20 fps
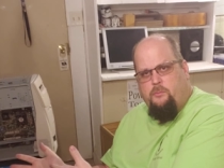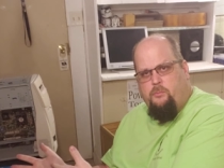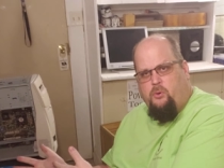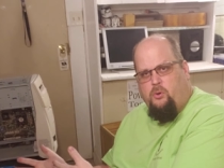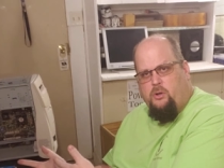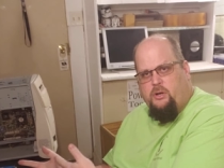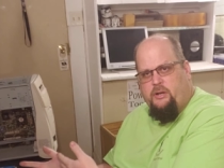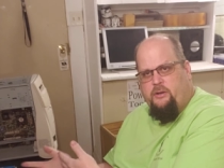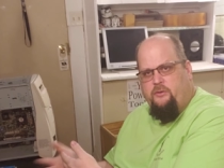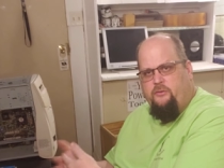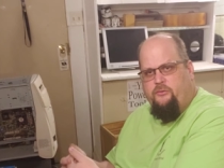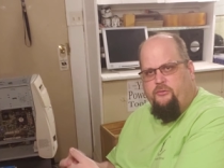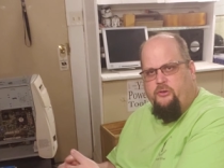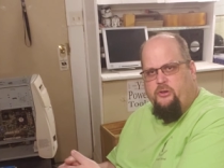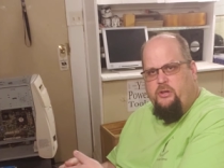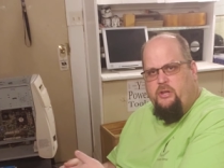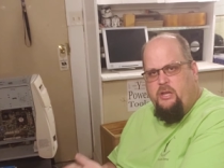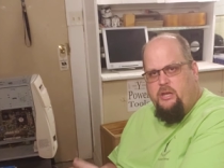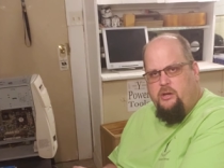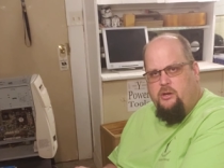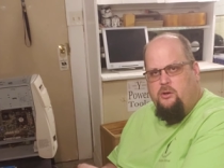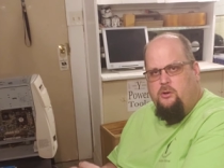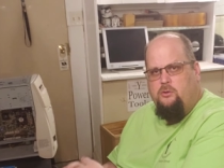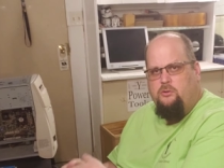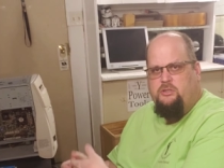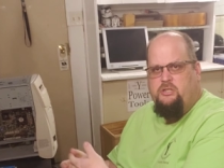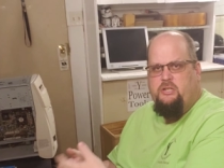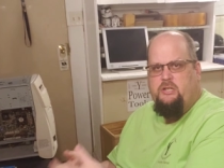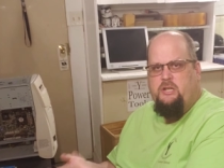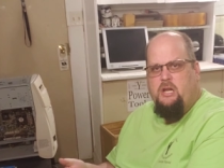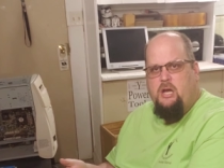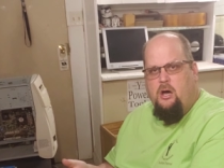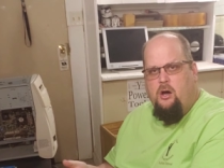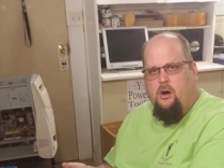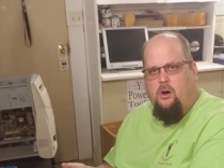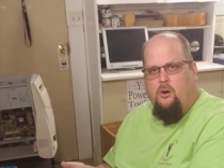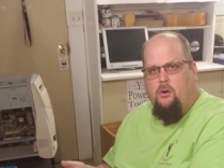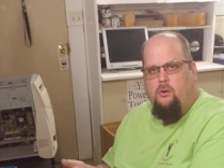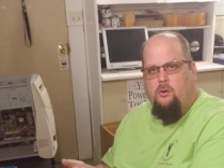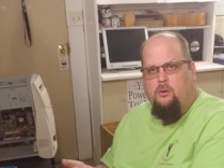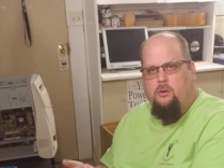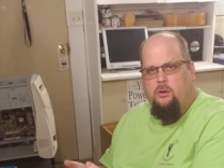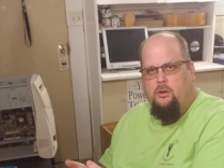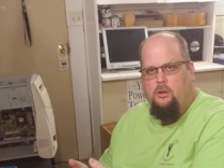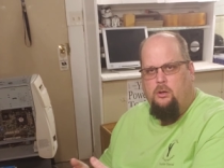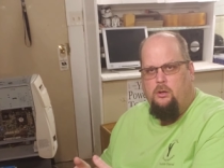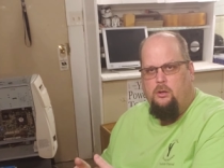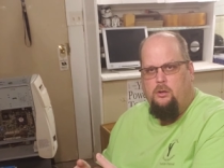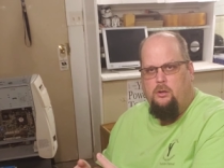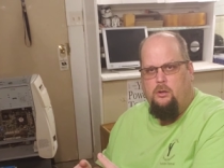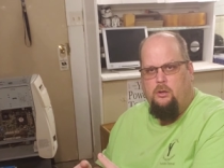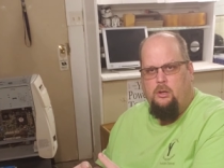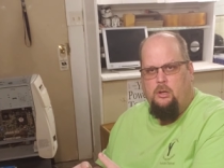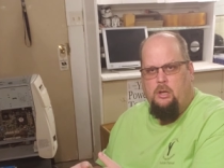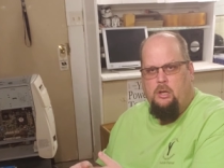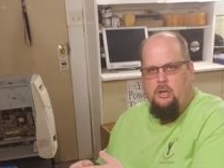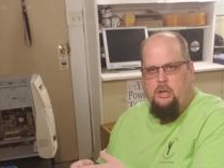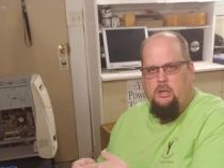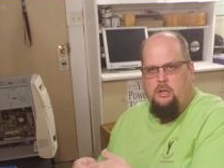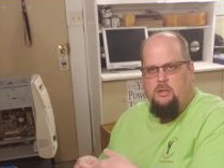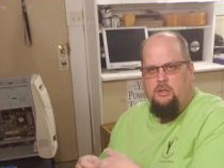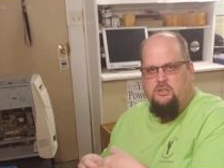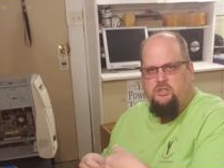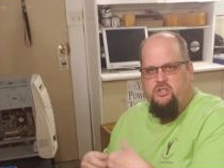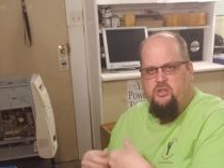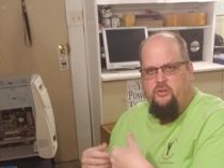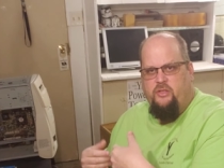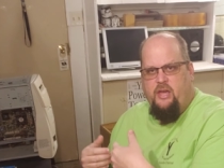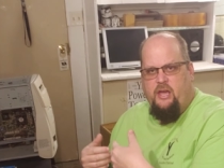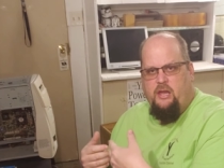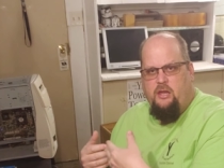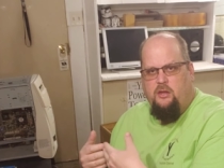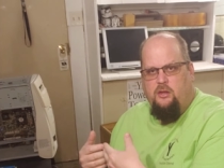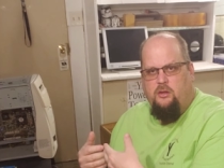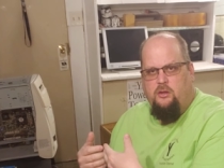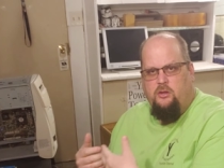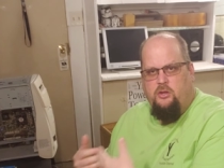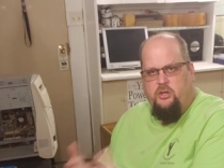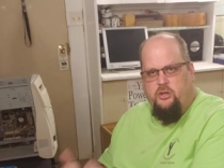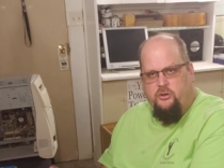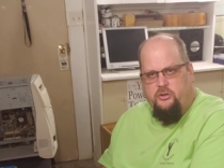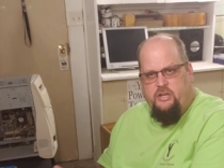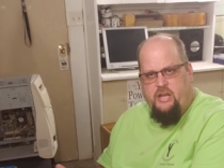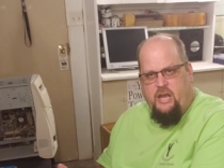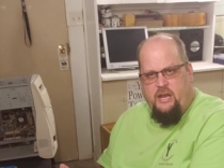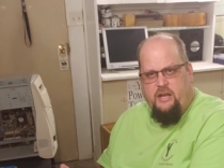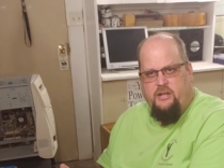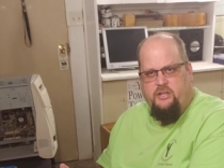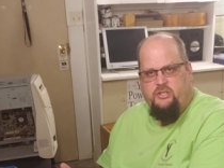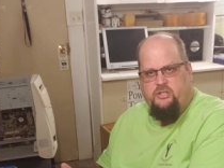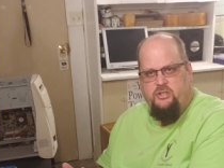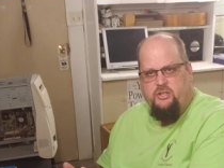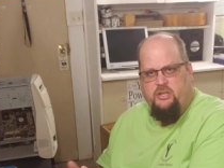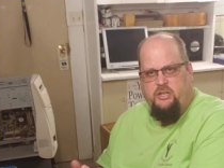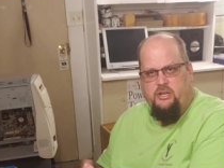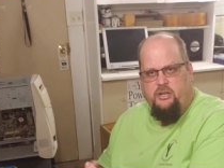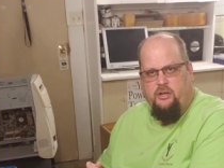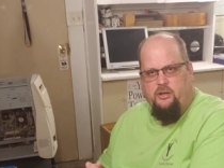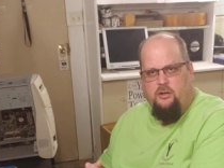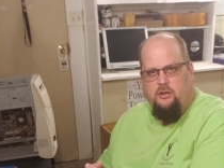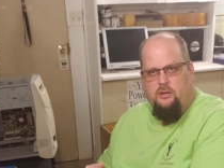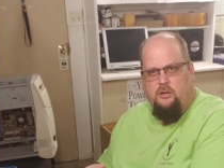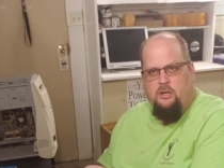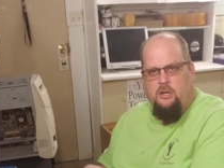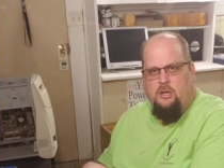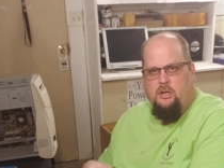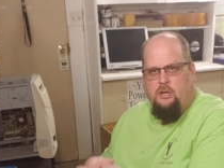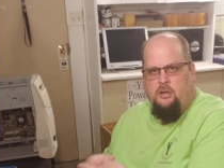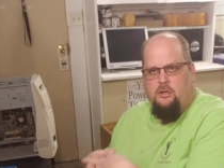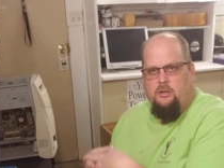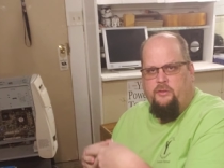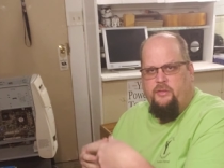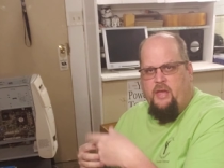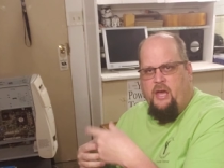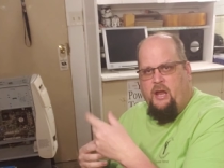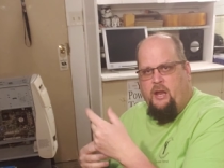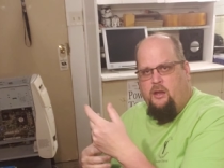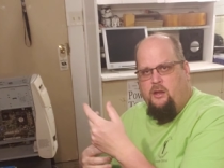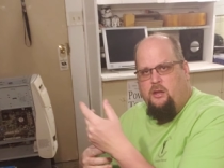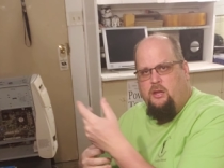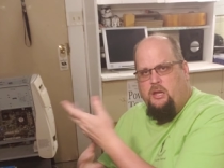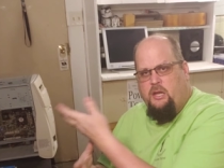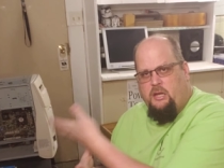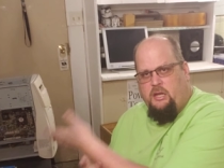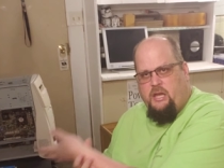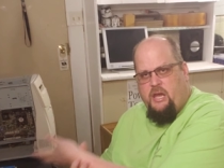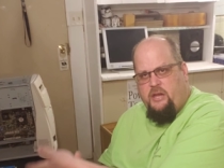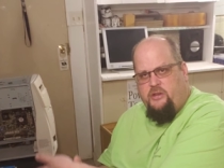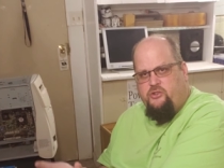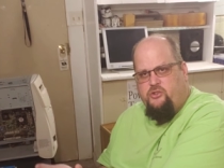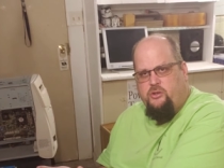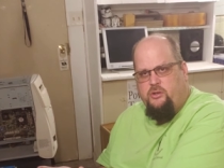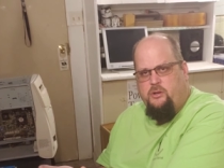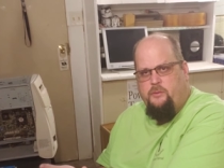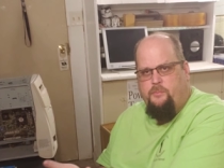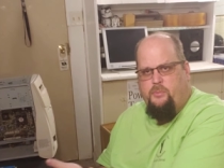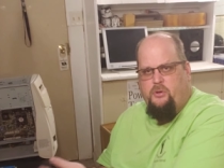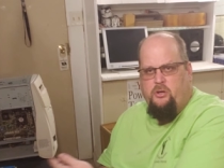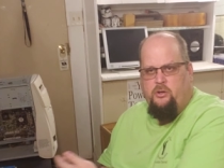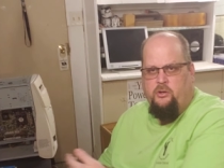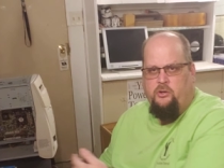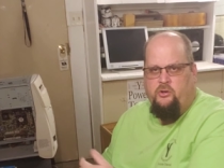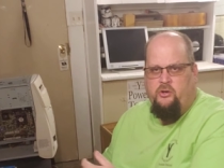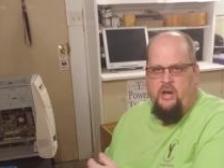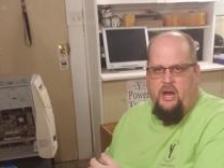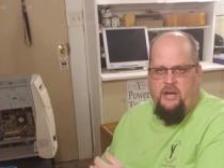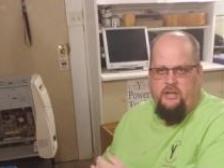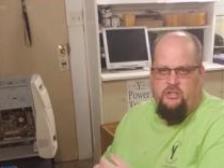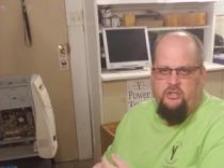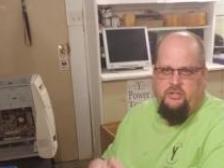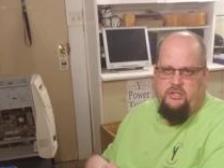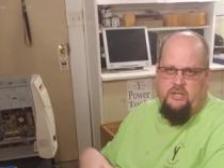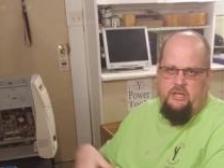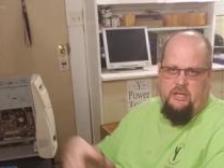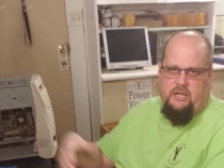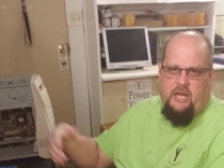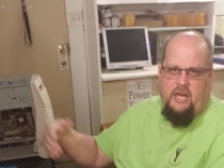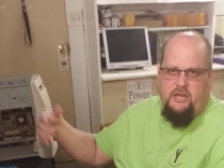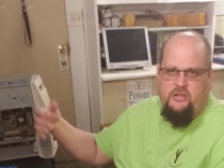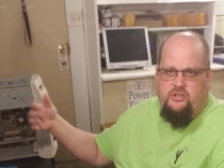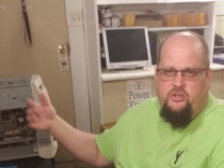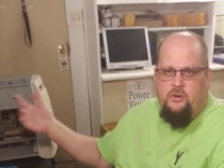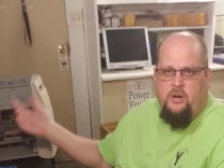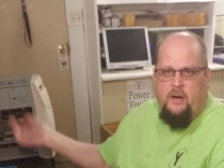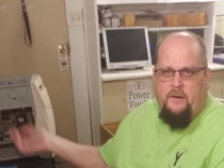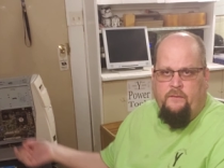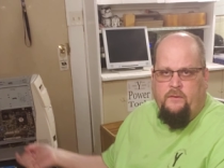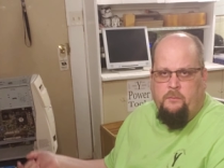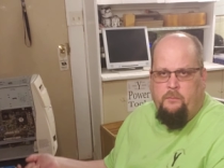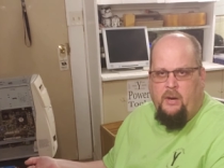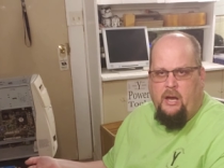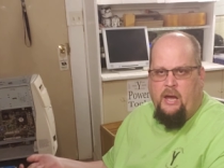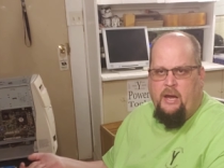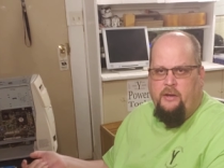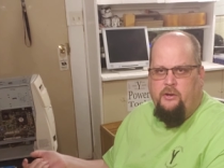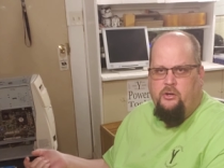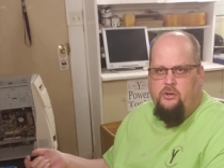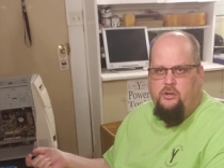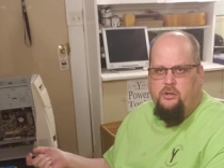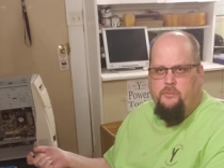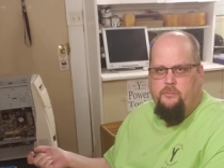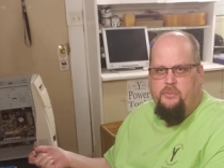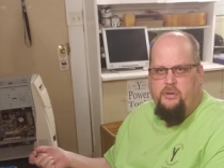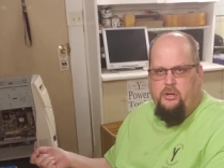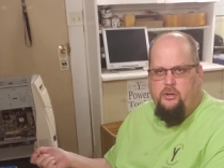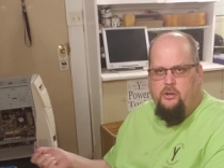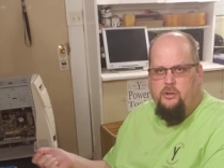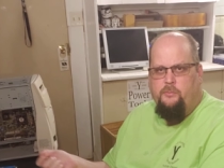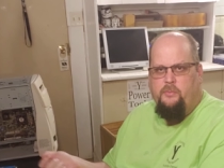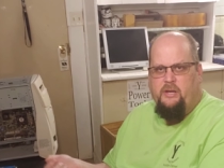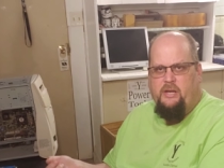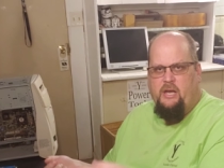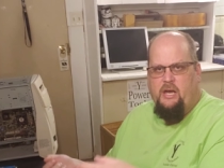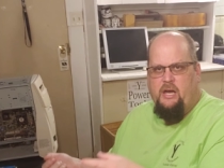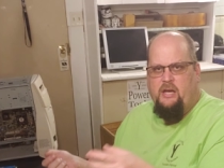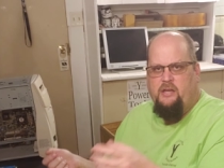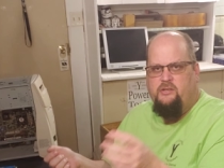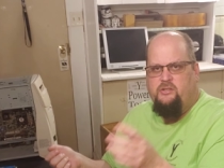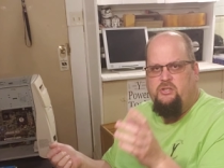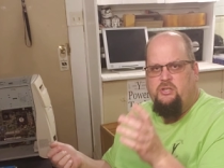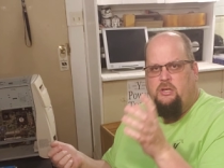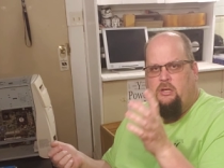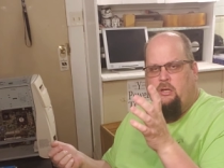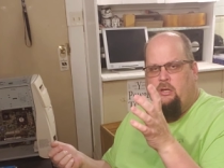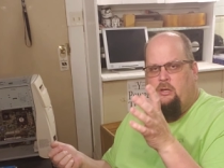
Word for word: important for you to know so that your data is secure. That in case your computer crashes, in case you have to buy a new computer because